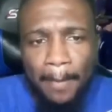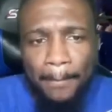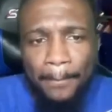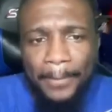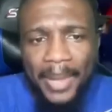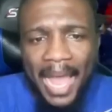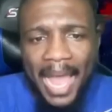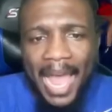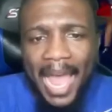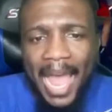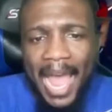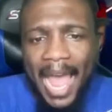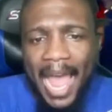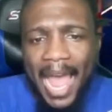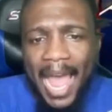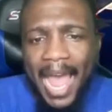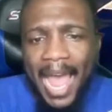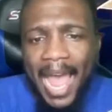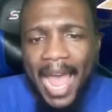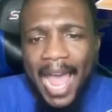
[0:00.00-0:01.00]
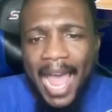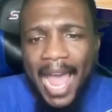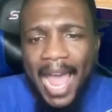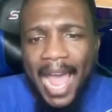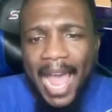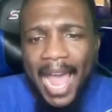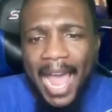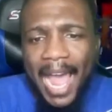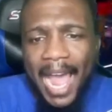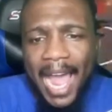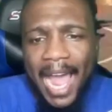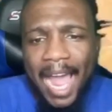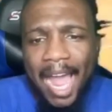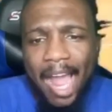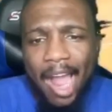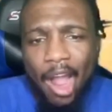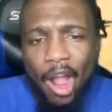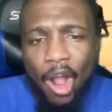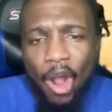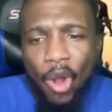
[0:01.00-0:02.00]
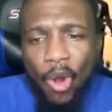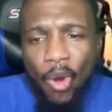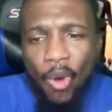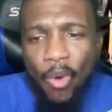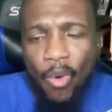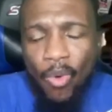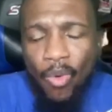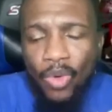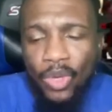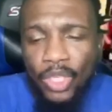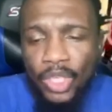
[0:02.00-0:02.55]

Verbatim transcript: Bow.